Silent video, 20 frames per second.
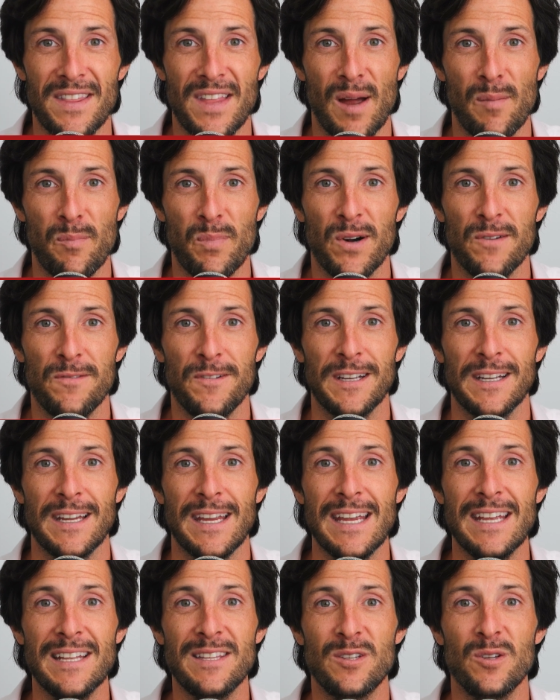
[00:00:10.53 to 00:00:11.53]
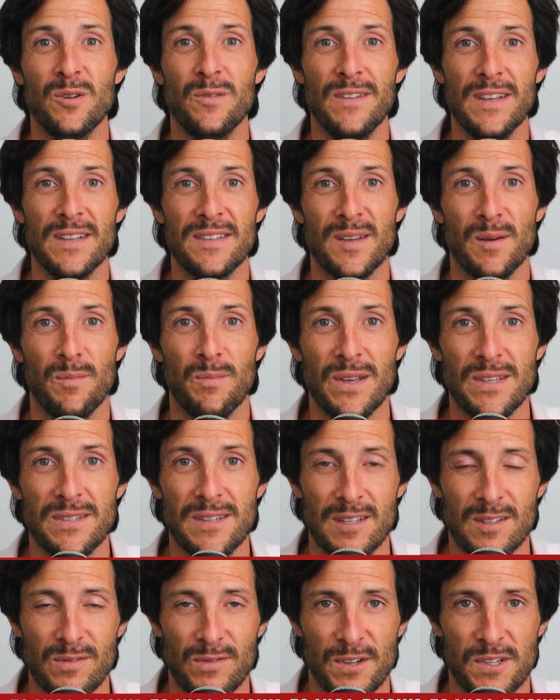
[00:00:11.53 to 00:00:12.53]
that perfect E2 visa
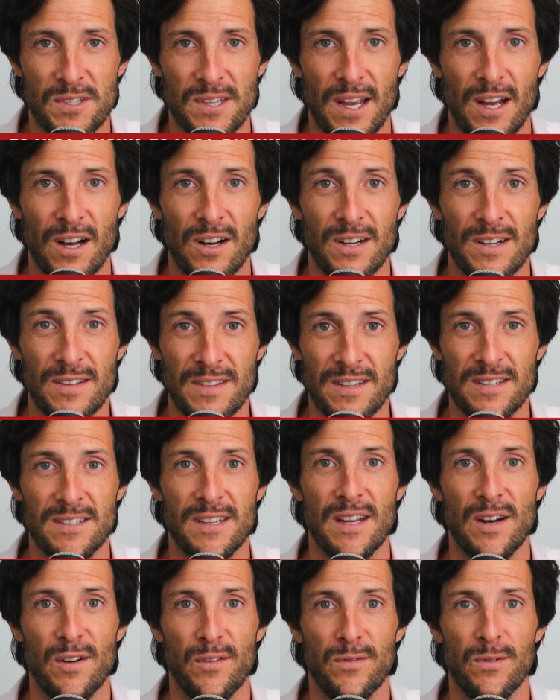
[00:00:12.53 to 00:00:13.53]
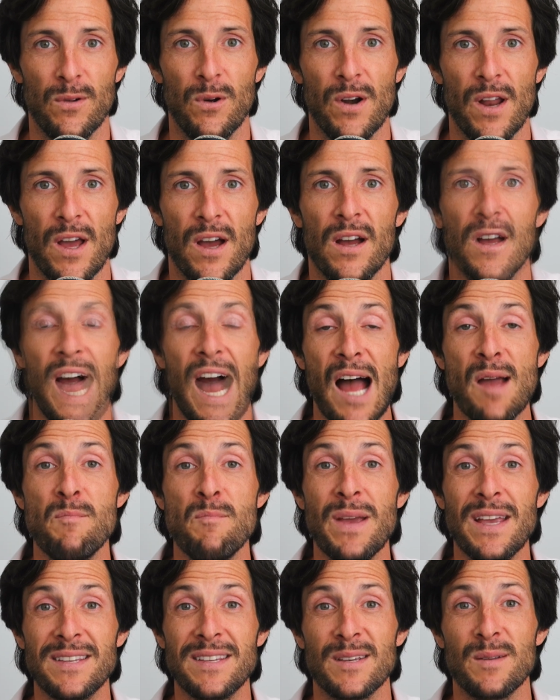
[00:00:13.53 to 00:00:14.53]
business for sale in the state of Florida. I'm
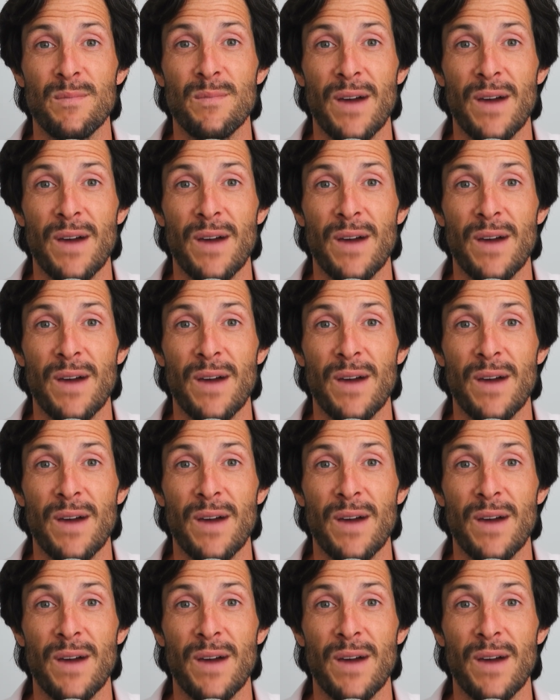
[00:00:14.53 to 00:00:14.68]
based in